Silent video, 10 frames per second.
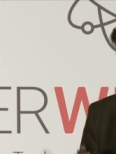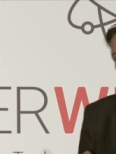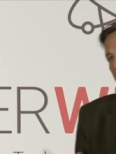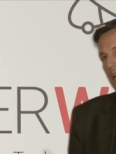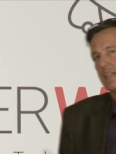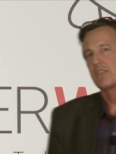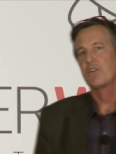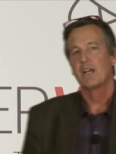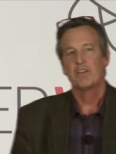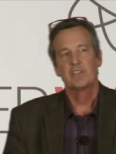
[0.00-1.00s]
I, I think
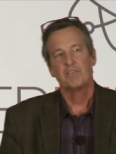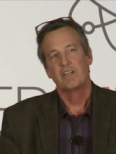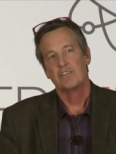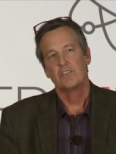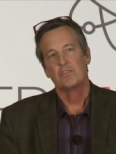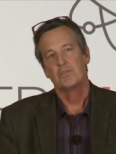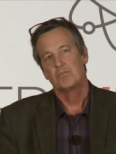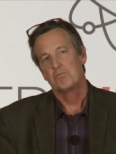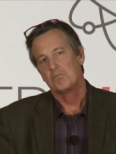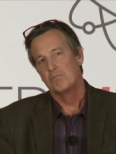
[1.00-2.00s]
for health devices,
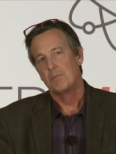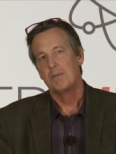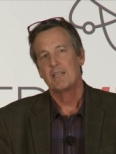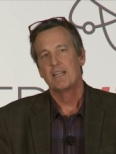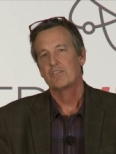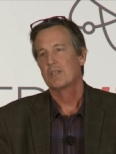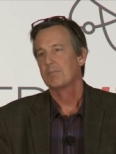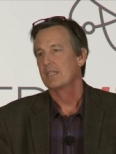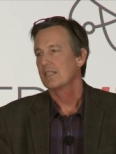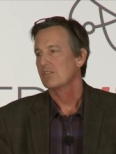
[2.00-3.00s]
maybe that's
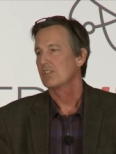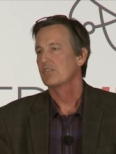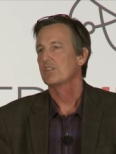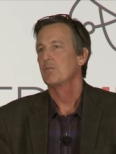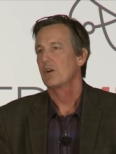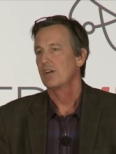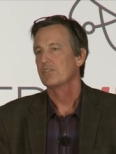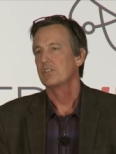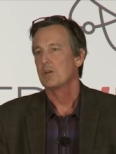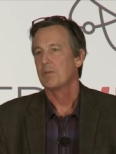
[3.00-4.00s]
something that sits somewhere
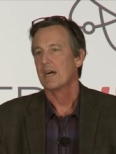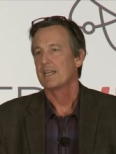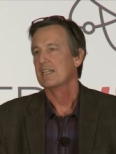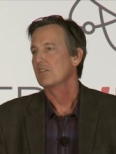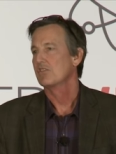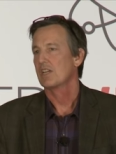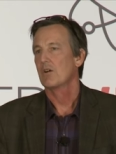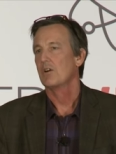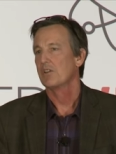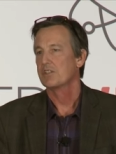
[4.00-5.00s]
else in your body and it's
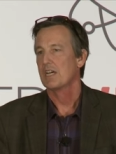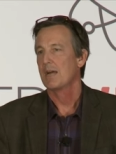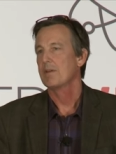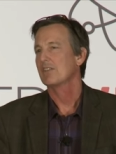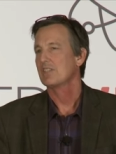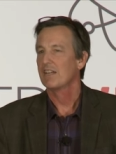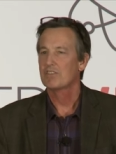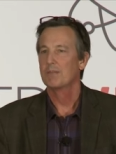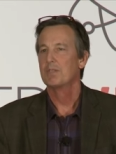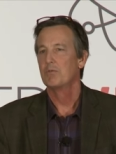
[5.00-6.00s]
there all the time and it's
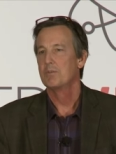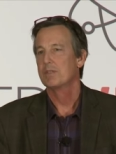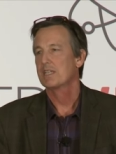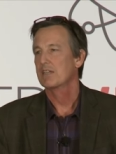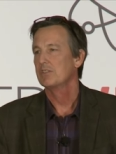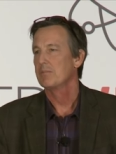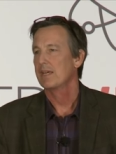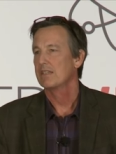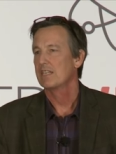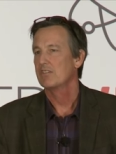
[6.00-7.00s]
not something we particularly
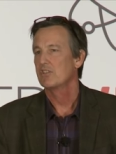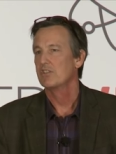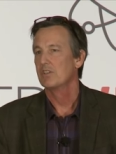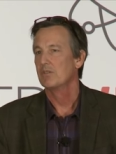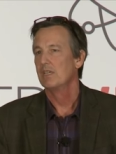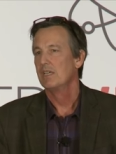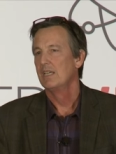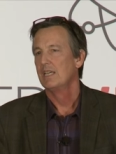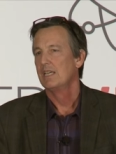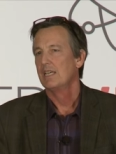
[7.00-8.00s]
pay attention to.
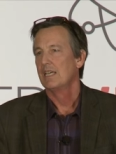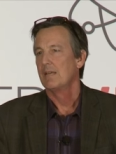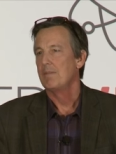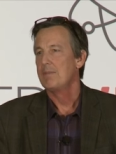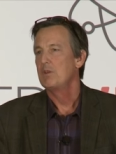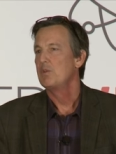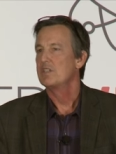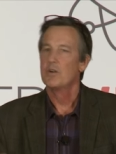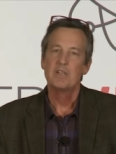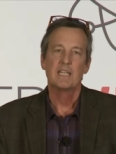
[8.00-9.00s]
And maybe we
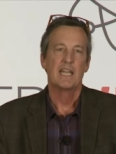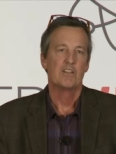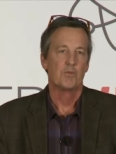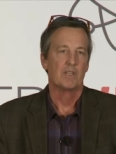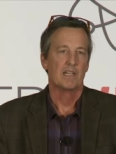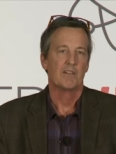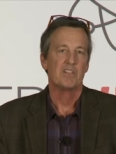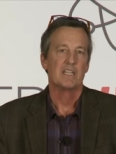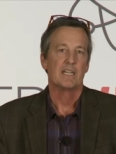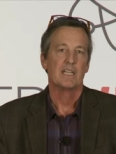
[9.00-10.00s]
don't engage with it
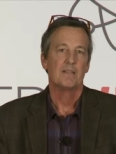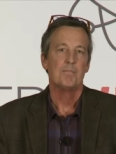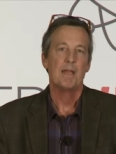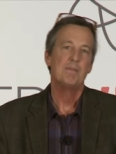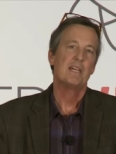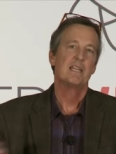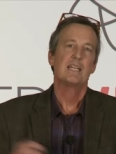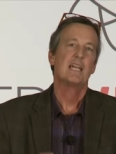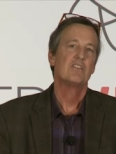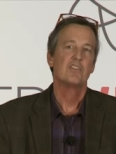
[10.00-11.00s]
every day. Maybe it
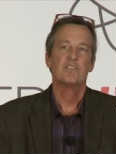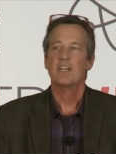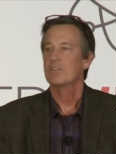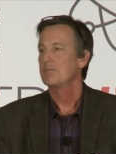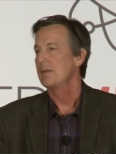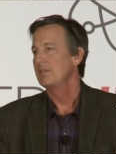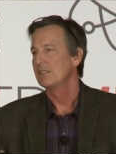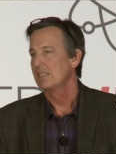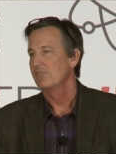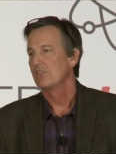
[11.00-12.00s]
engages us. Maybe
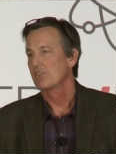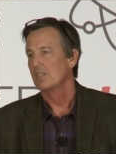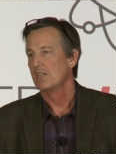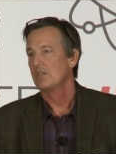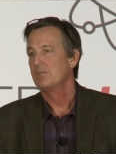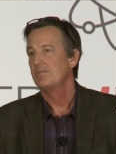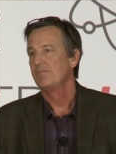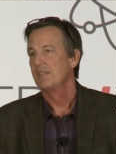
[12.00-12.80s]
it leaves us alone.